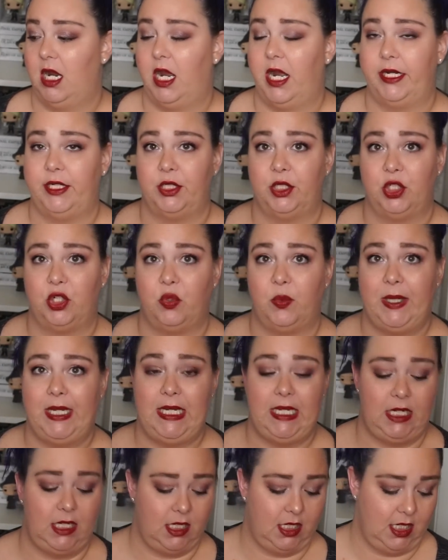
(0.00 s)
Iron
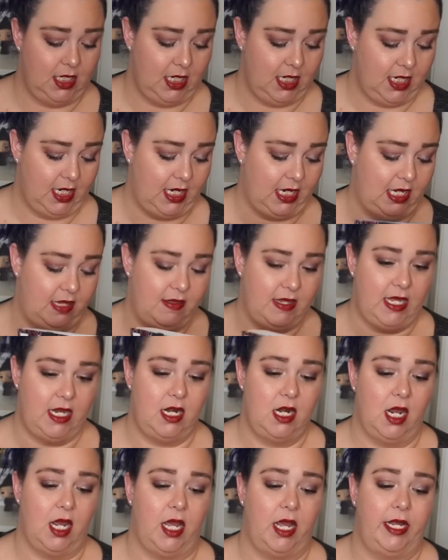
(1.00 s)
Queen, and
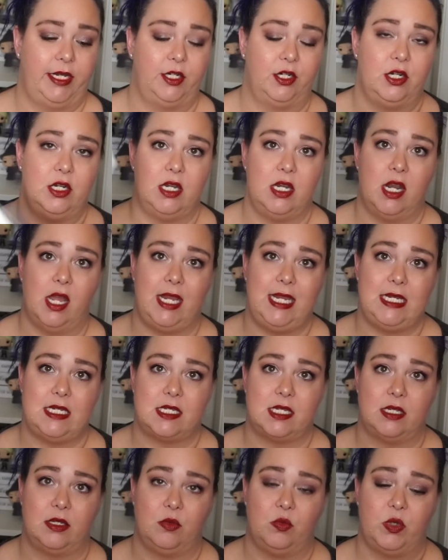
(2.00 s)
then Iron
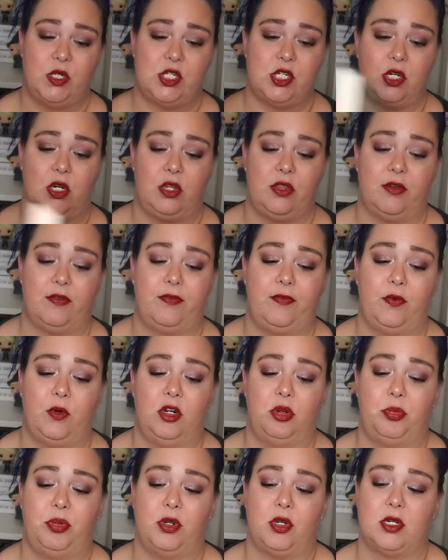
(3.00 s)
Knight, which are the
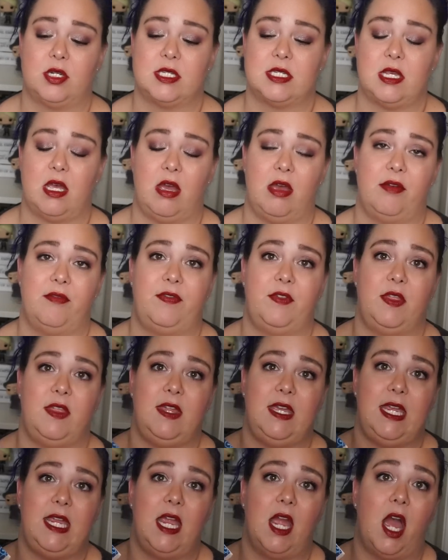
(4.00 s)
four books of
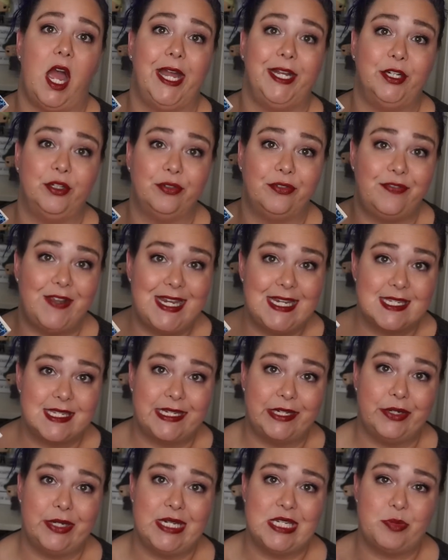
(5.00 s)
the Iron Fey
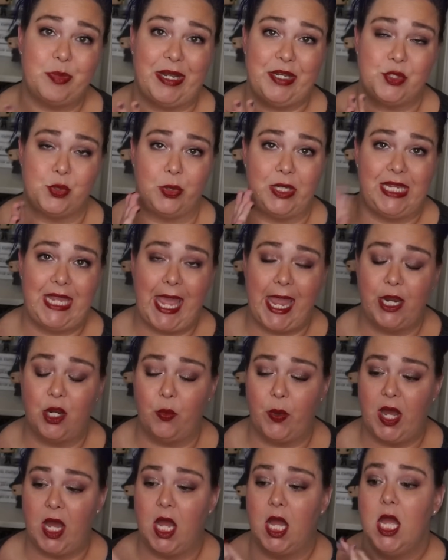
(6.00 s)
series by Julie
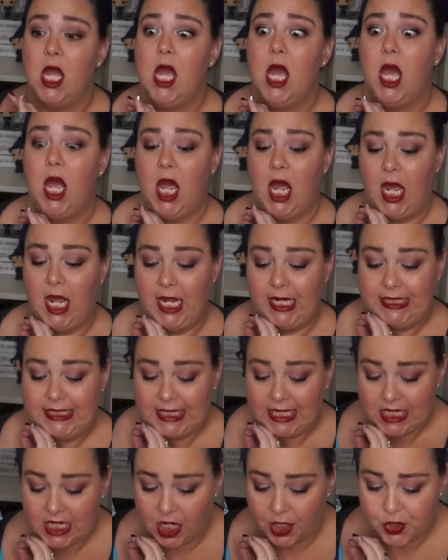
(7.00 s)
Kagawa. I
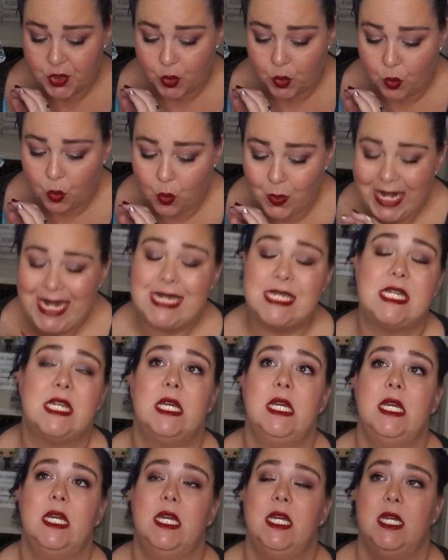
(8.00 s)
cannot
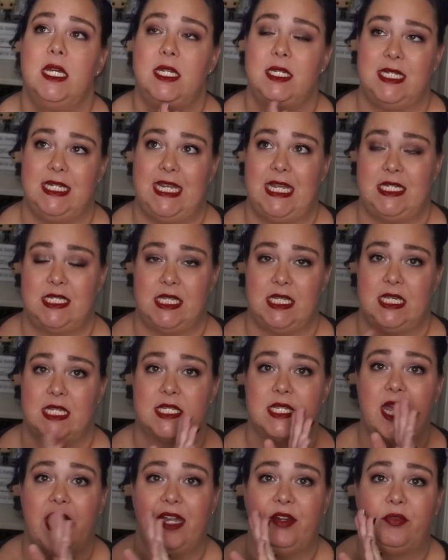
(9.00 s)
wait to get to
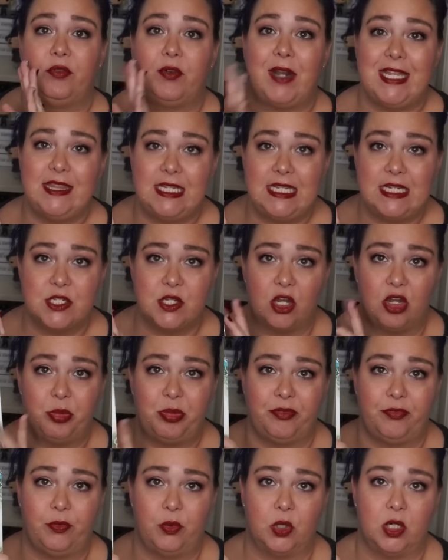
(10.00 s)
this. I've read these all
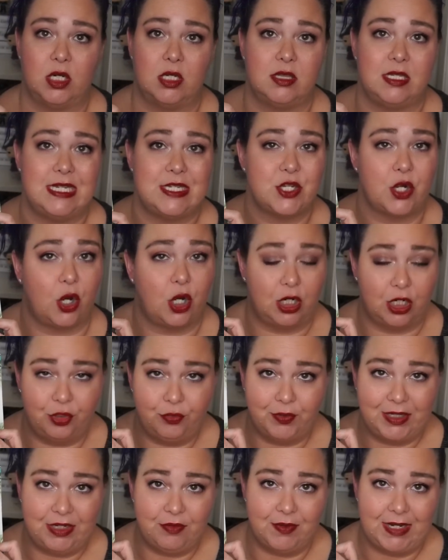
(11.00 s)
before. These are
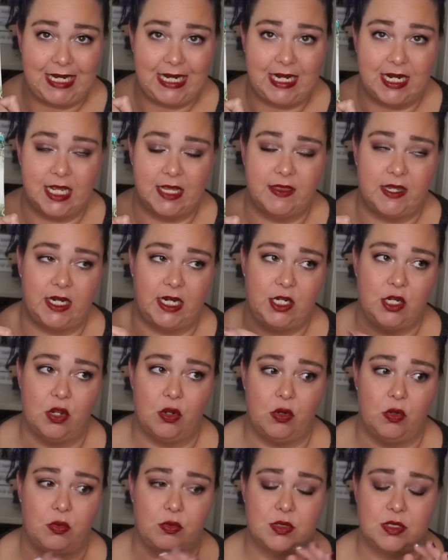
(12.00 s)
a reread, and then I
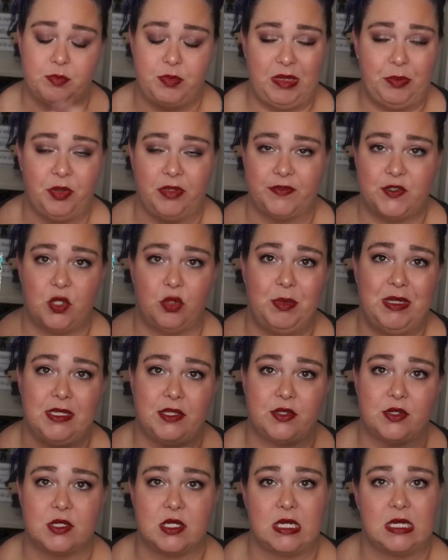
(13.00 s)
know people have told me
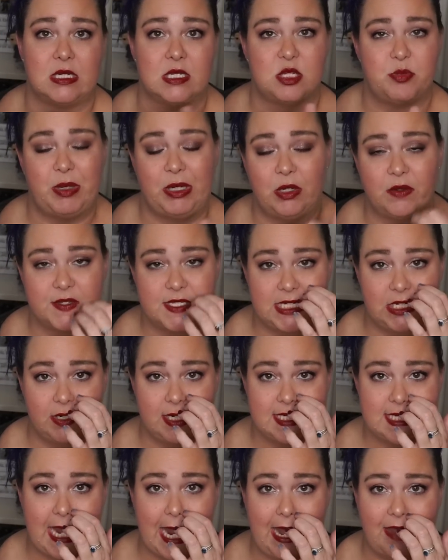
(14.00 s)
that there's like a spinoff
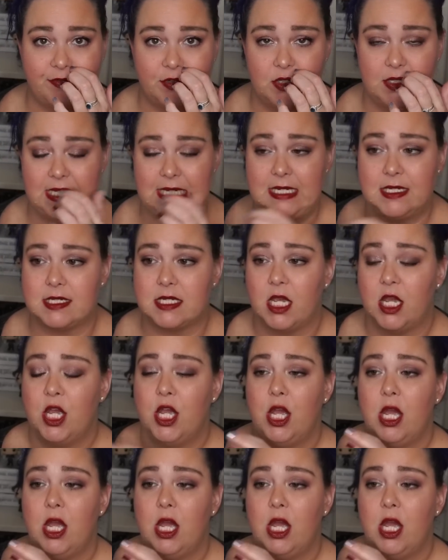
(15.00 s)
series after these,